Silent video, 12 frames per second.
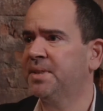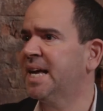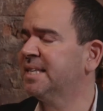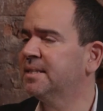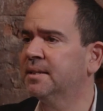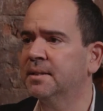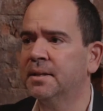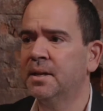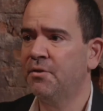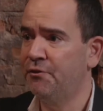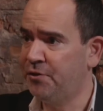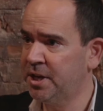That's it.
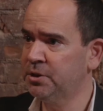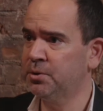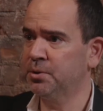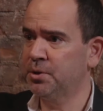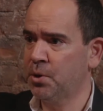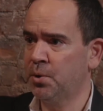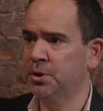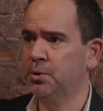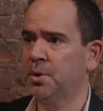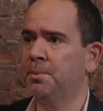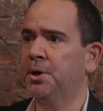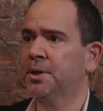Vendors go into
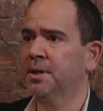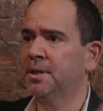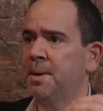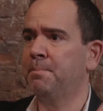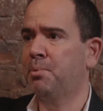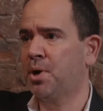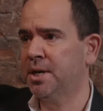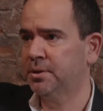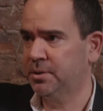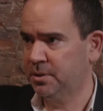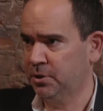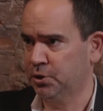the market and
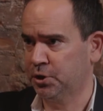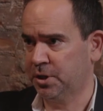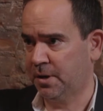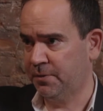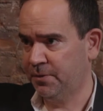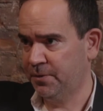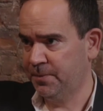price their stuff.